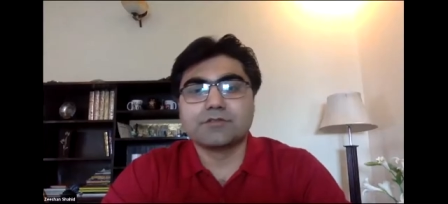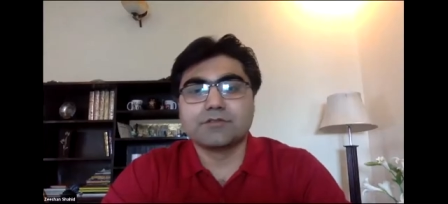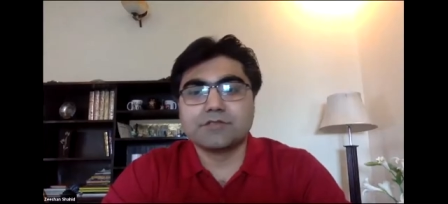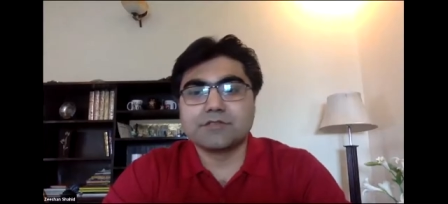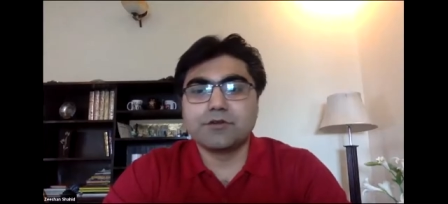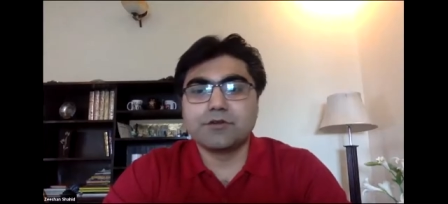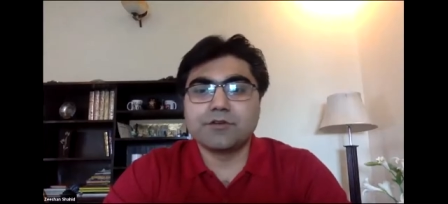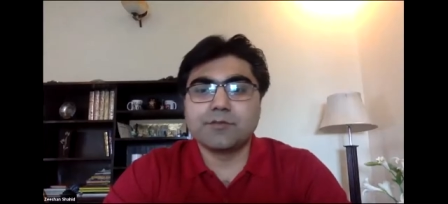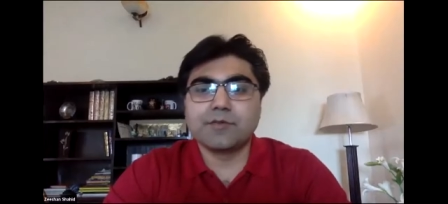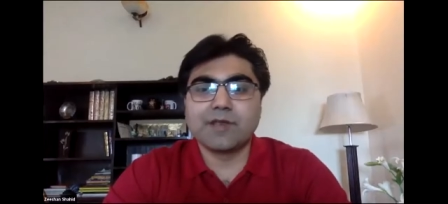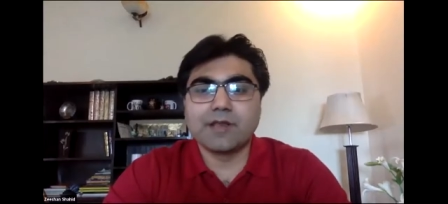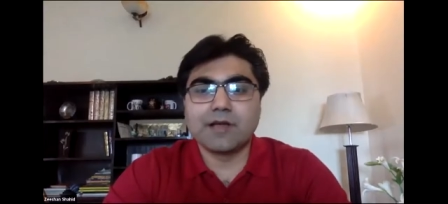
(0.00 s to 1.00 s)
so this is going to
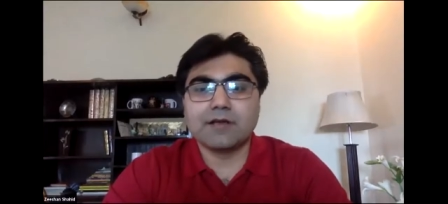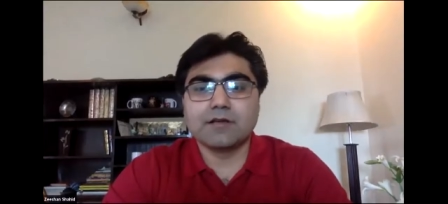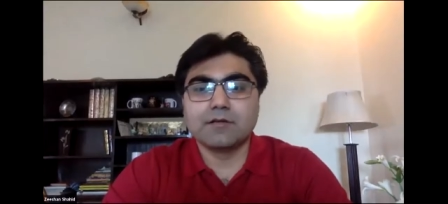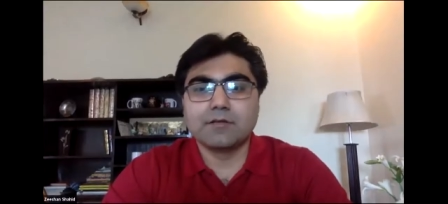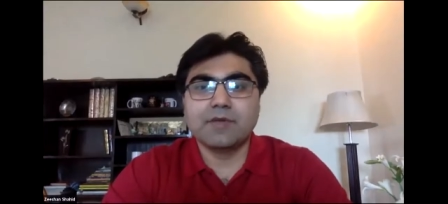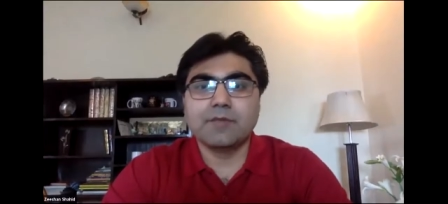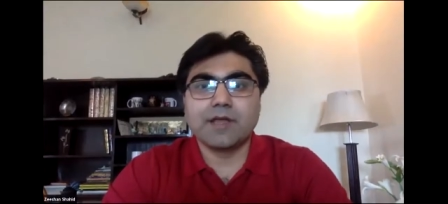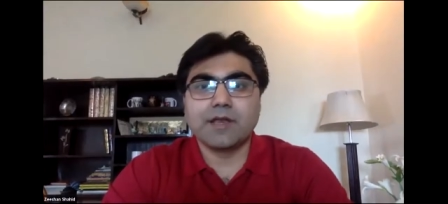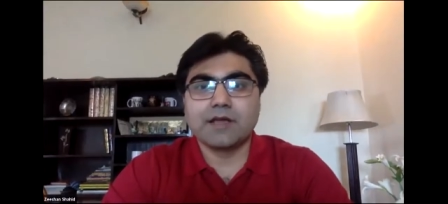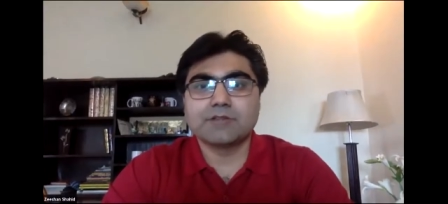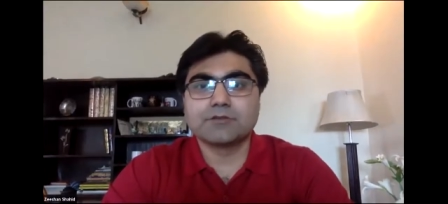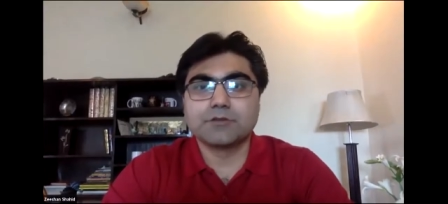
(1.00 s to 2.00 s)
be my, uh, be my
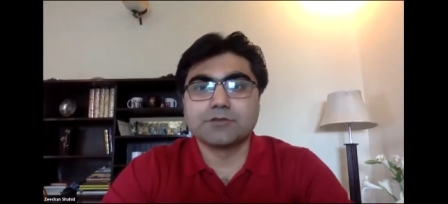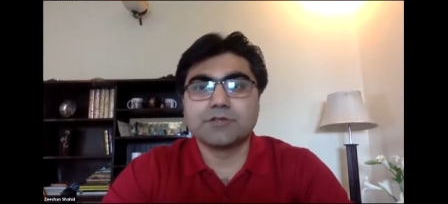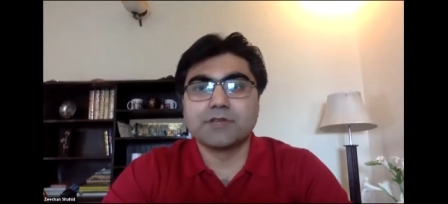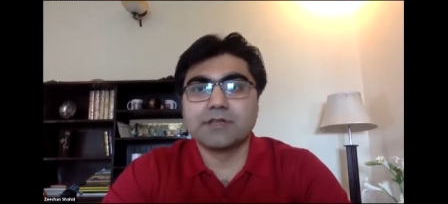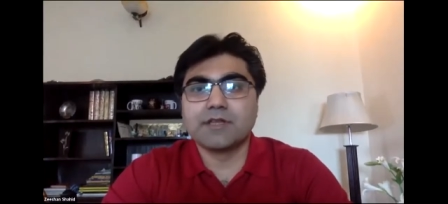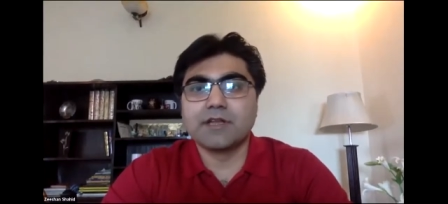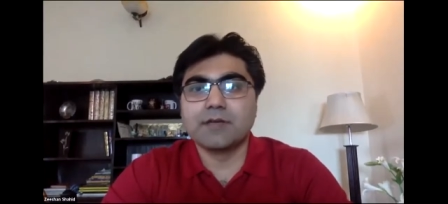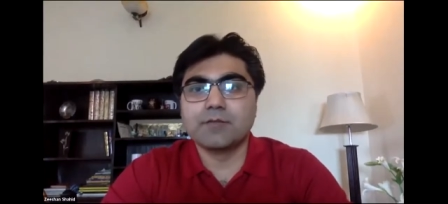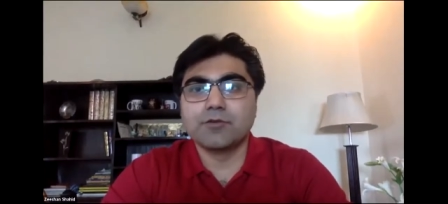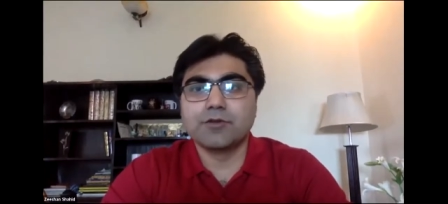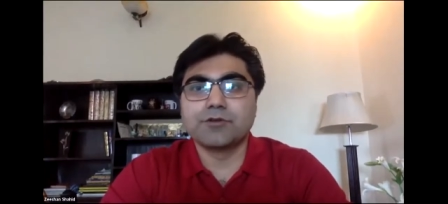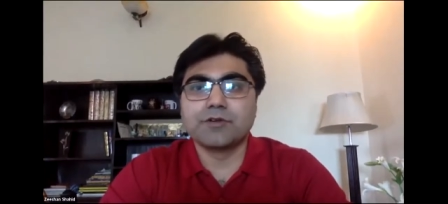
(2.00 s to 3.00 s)
last question, and then I'm
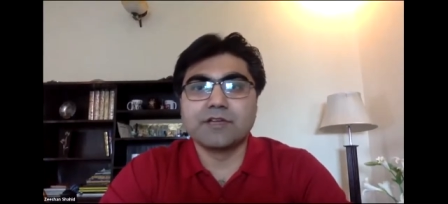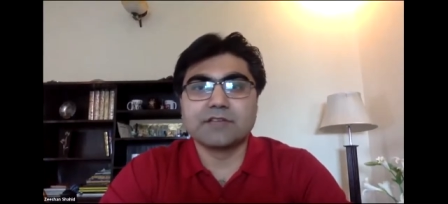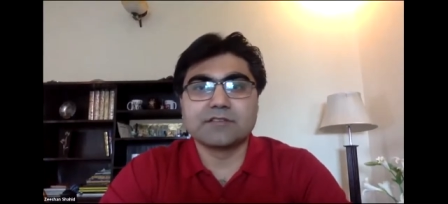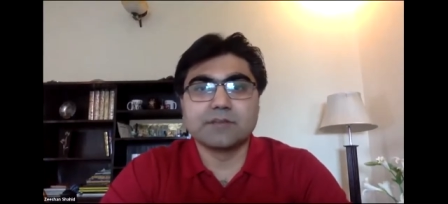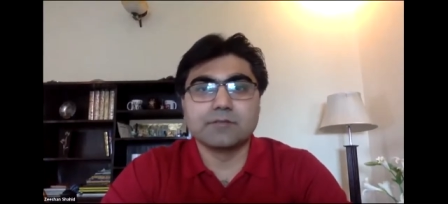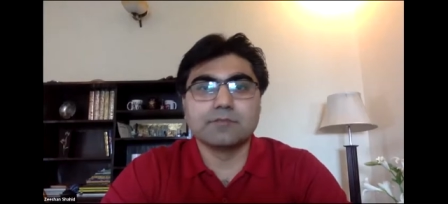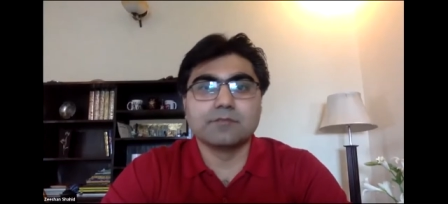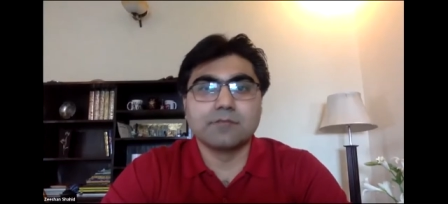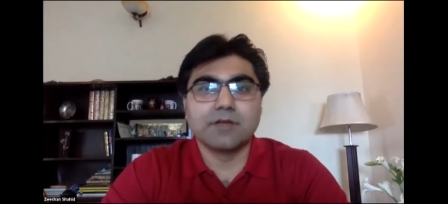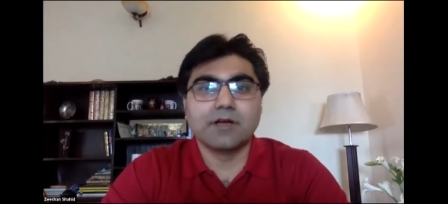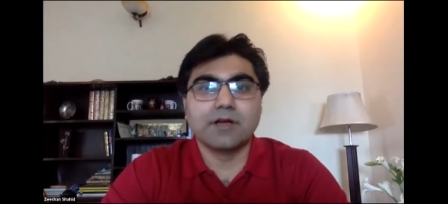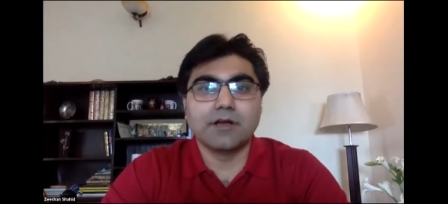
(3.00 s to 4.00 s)
going to take some
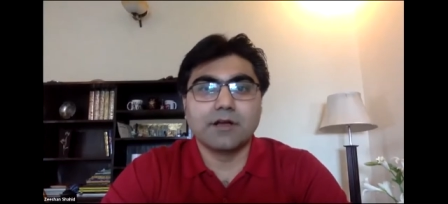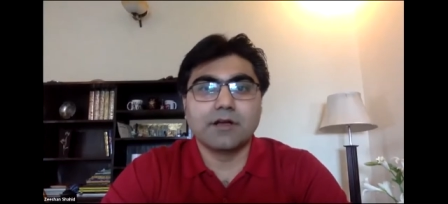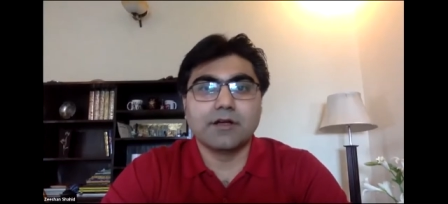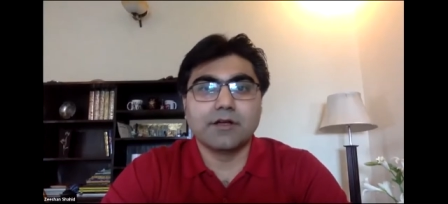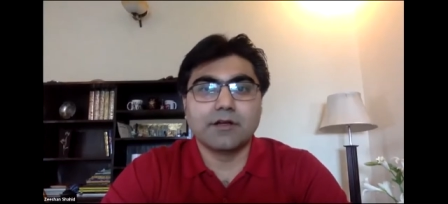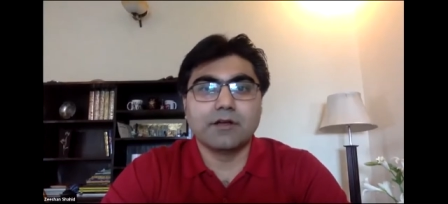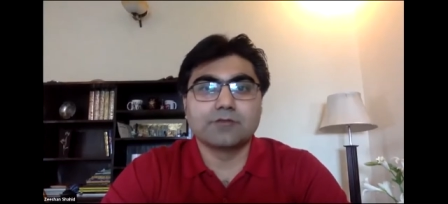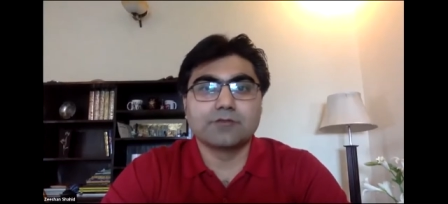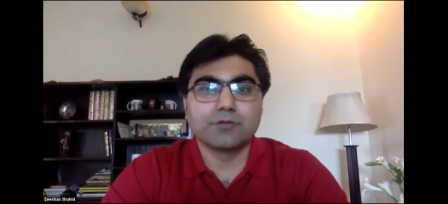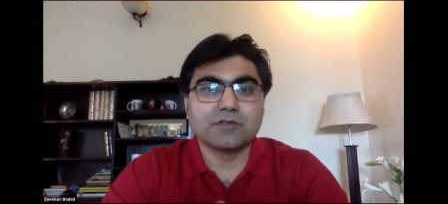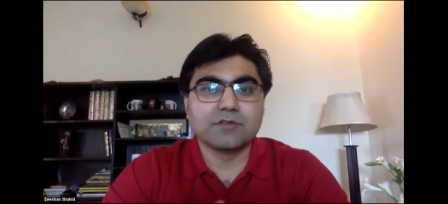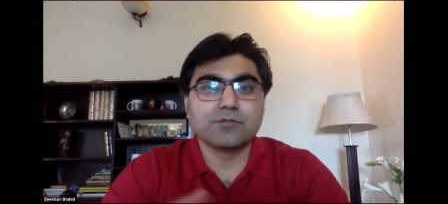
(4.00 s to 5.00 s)
uh,
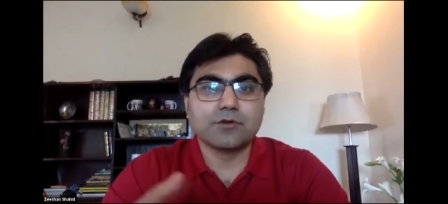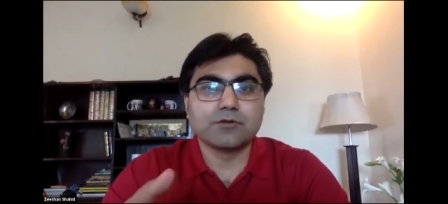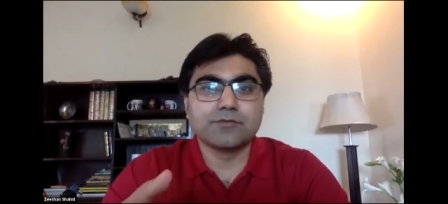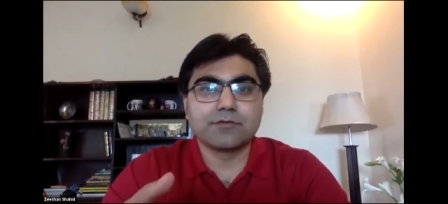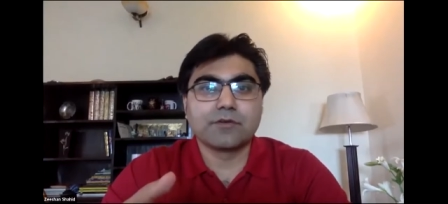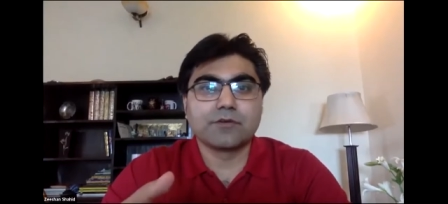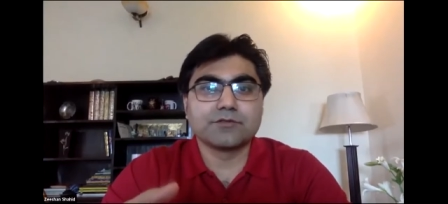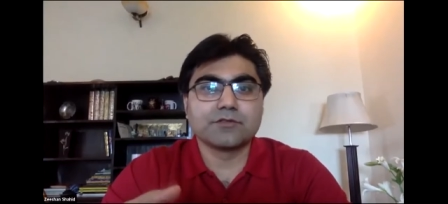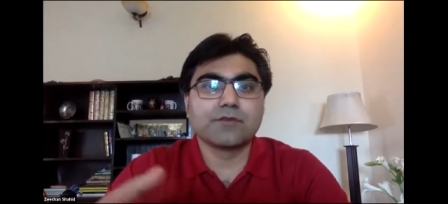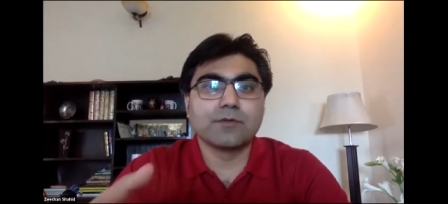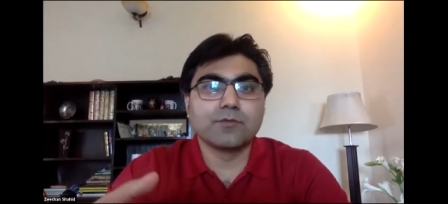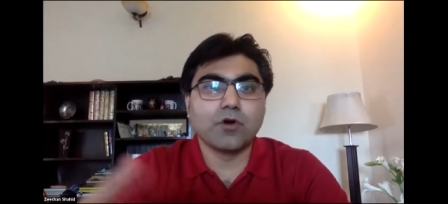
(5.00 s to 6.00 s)
throw some
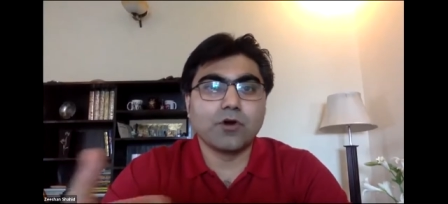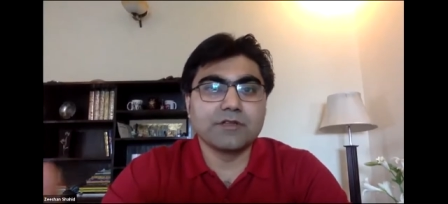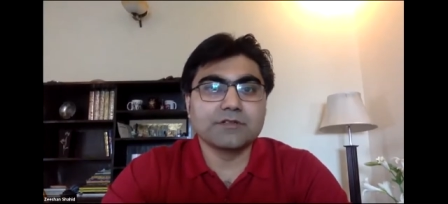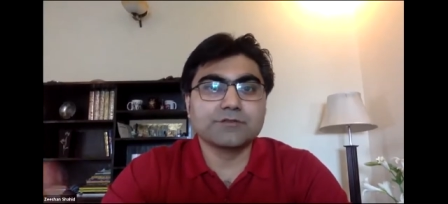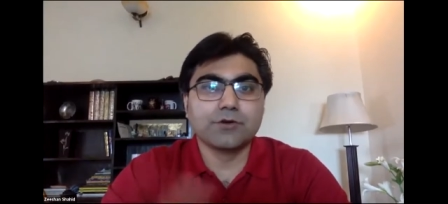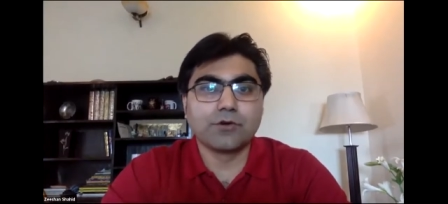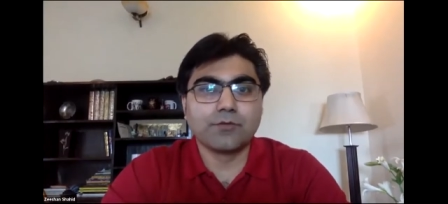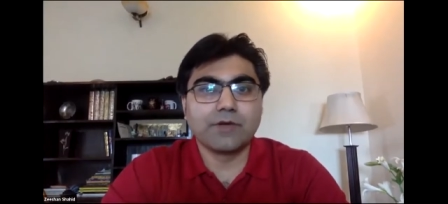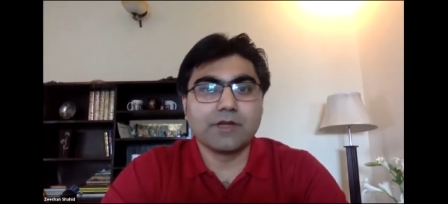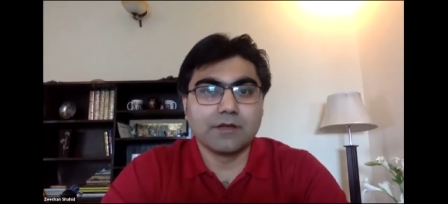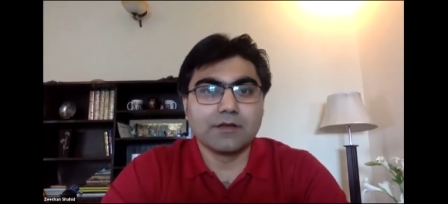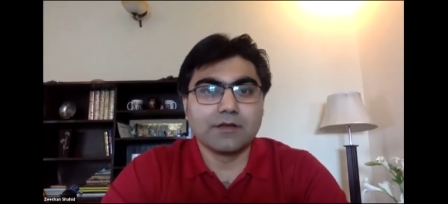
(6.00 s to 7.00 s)
questions from the audience your way.